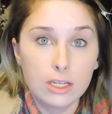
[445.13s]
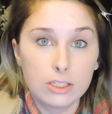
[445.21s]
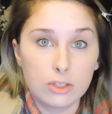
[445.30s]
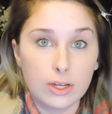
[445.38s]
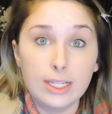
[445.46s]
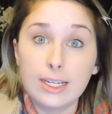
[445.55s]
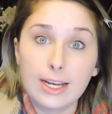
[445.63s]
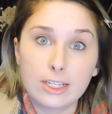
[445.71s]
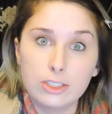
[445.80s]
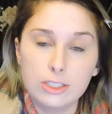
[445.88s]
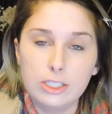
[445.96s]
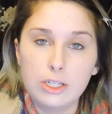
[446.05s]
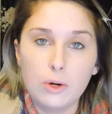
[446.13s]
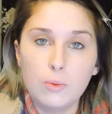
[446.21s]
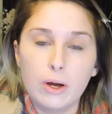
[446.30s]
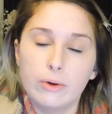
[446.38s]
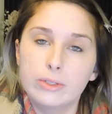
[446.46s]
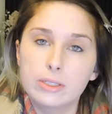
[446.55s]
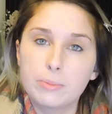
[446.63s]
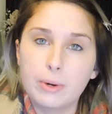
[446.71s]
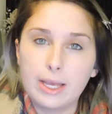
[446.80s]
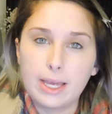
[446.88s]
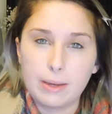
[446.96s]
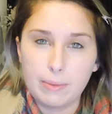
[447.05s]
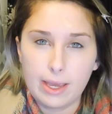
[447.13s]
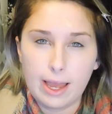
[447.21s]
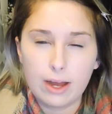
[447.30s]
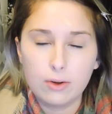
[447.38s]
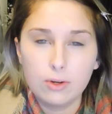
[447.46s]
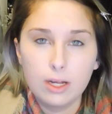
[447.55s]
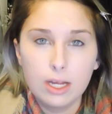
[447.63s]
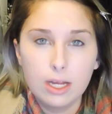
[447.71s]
so I didn't actually know what was breaking me out.